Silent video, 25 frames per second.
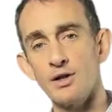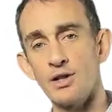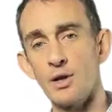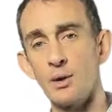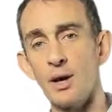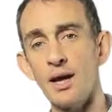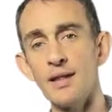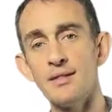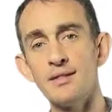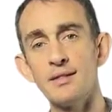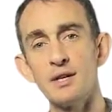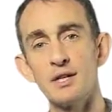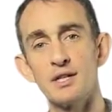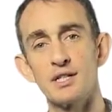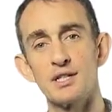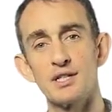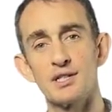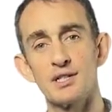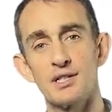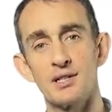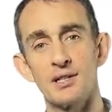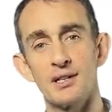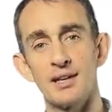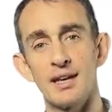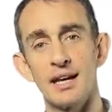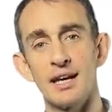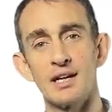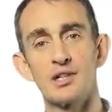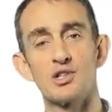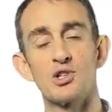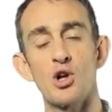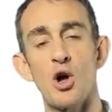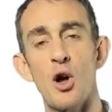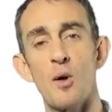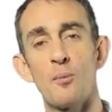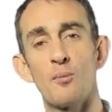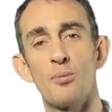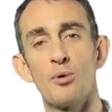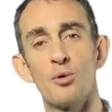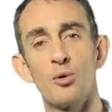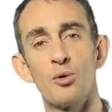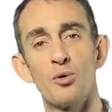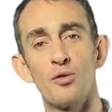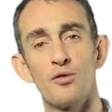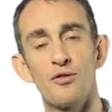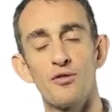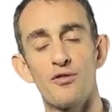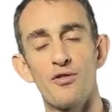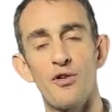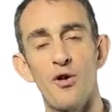Now, in this
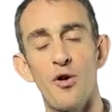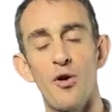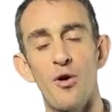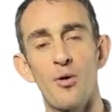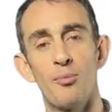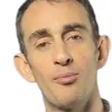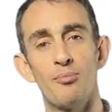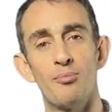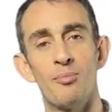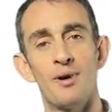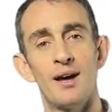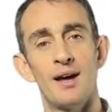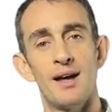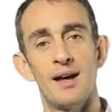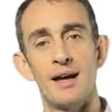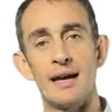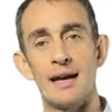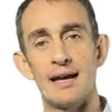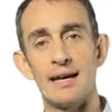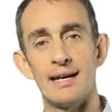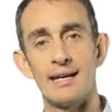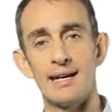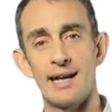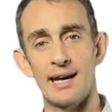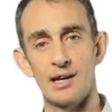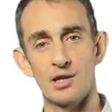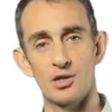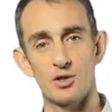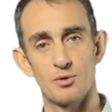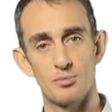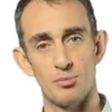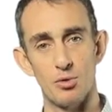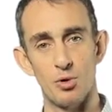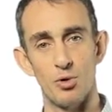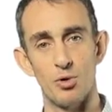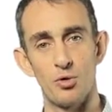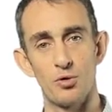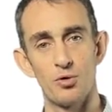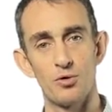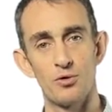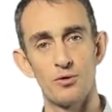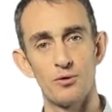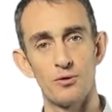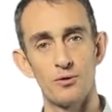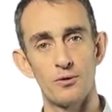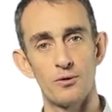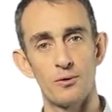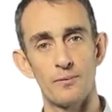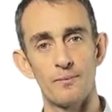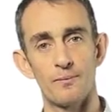example from Next
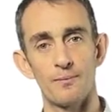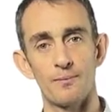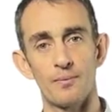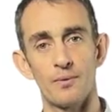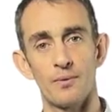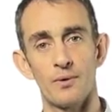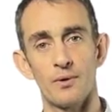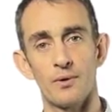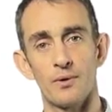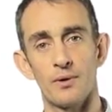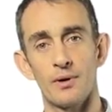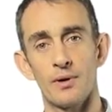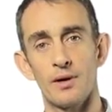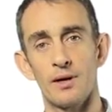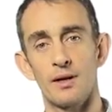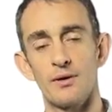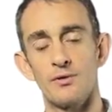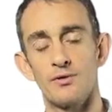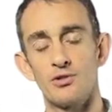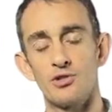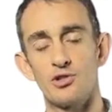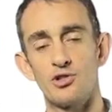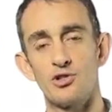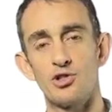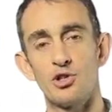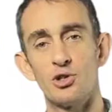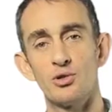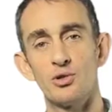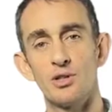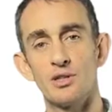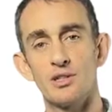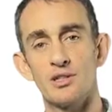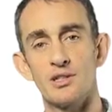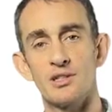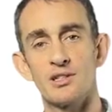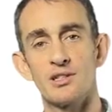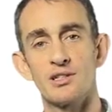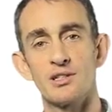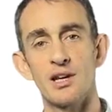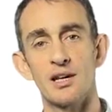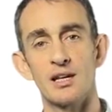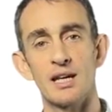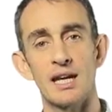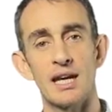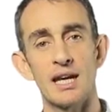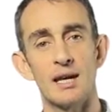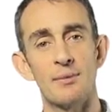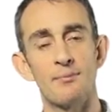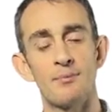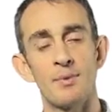Move, students
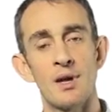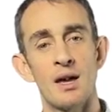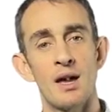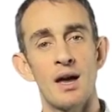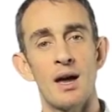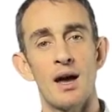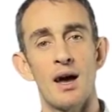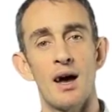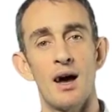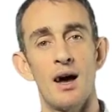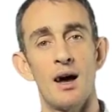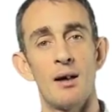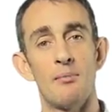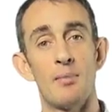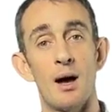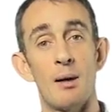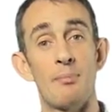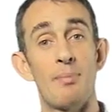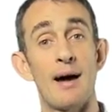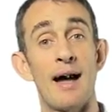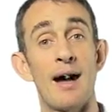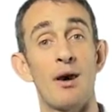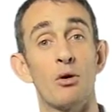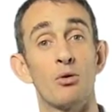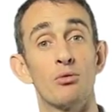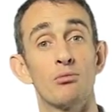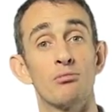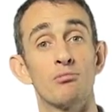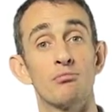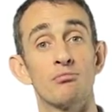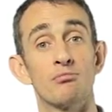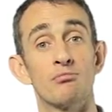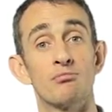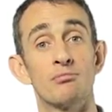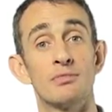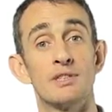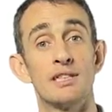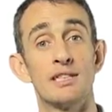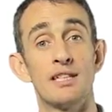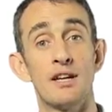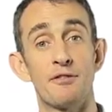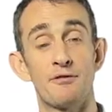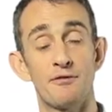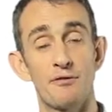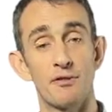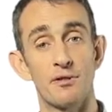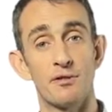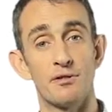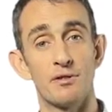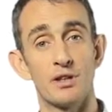study about
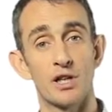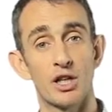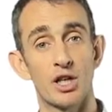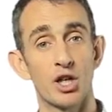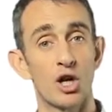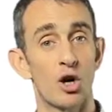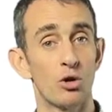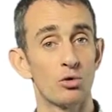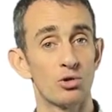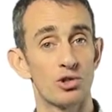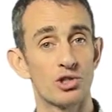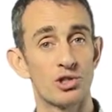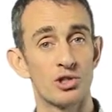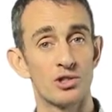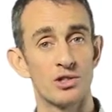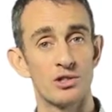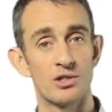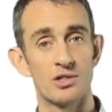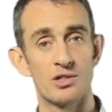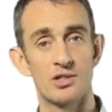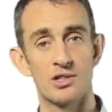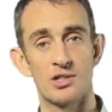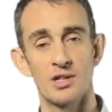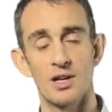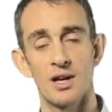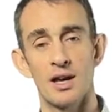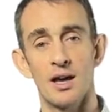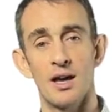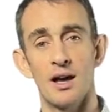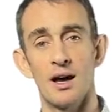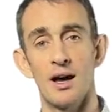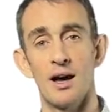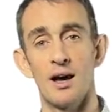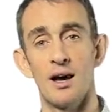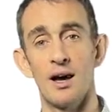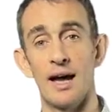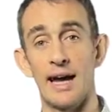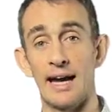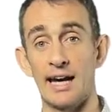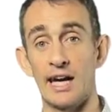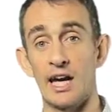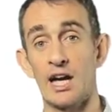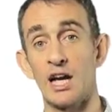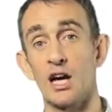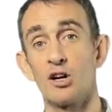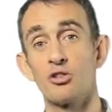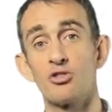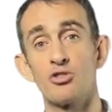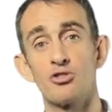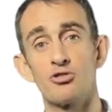different cultures and
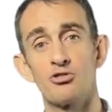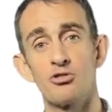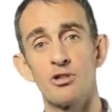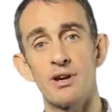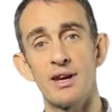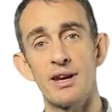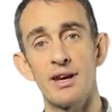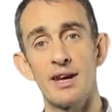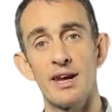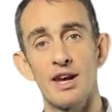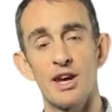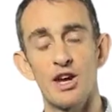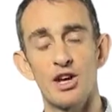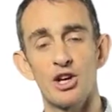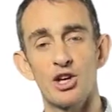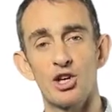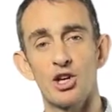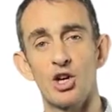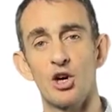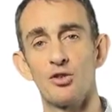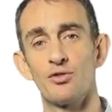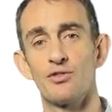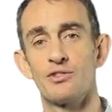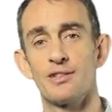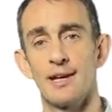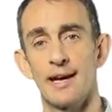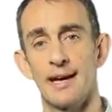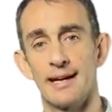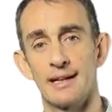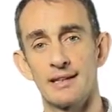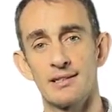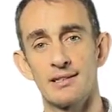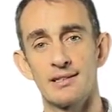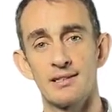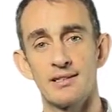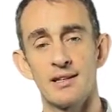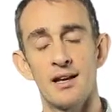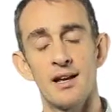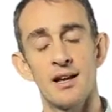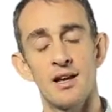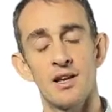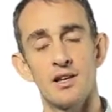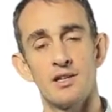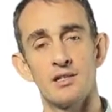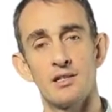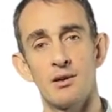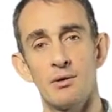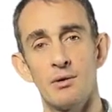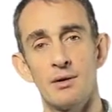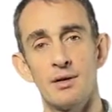country contexts.
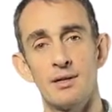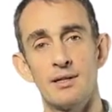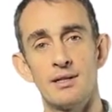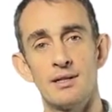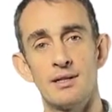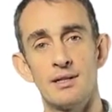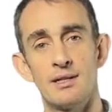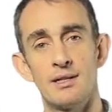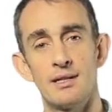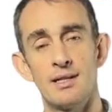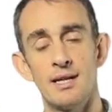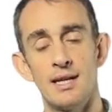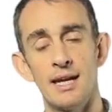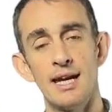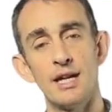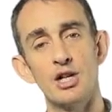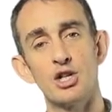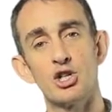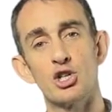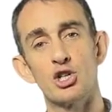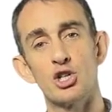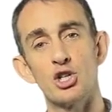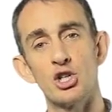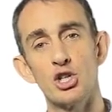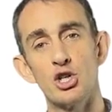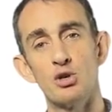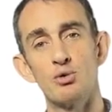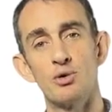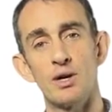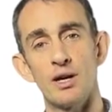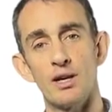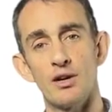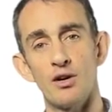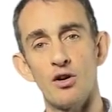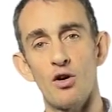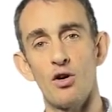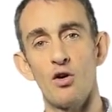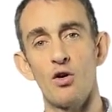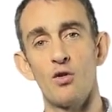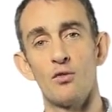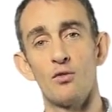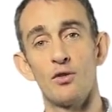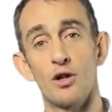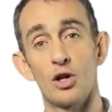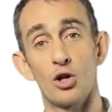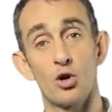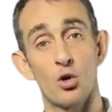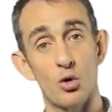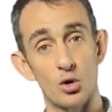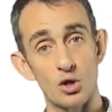So in each unit of
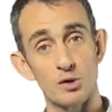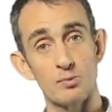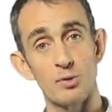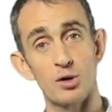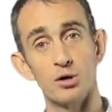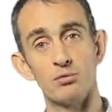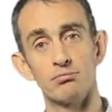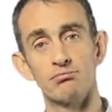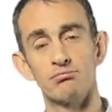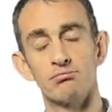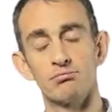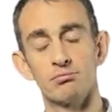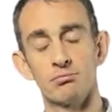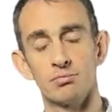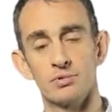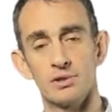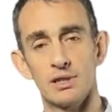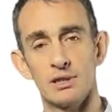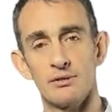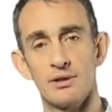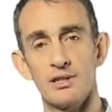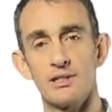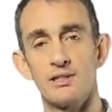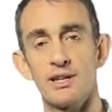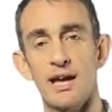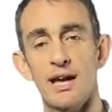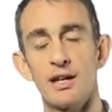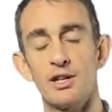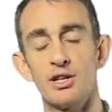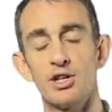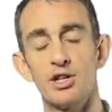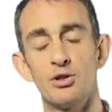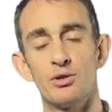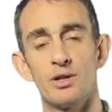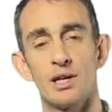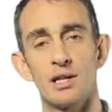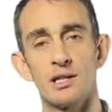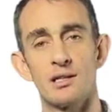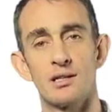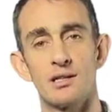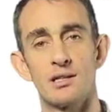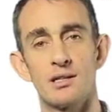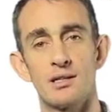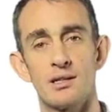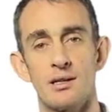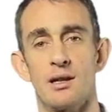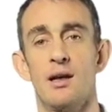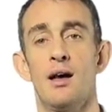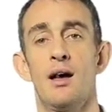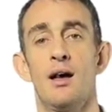the coursebook, there are 10
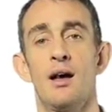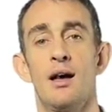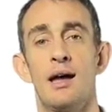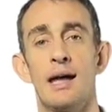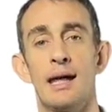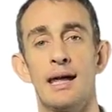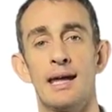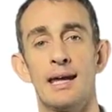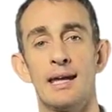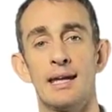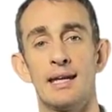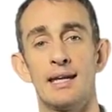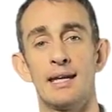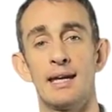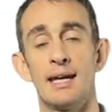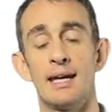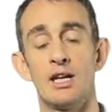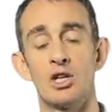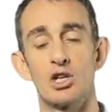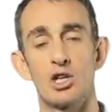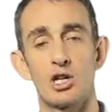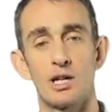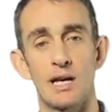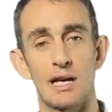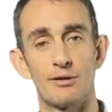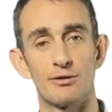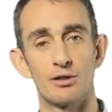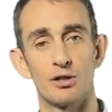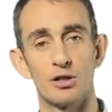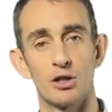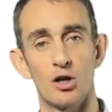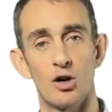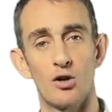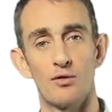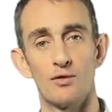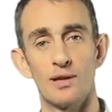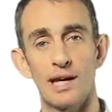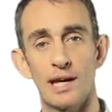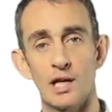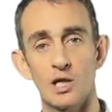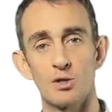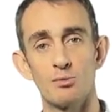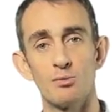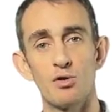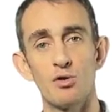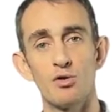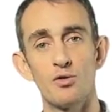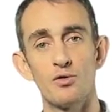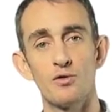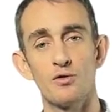units in each level of Next
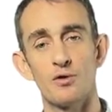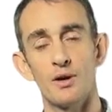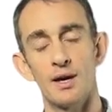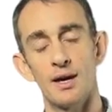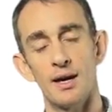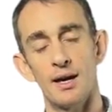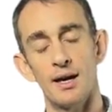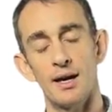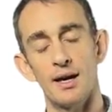Move.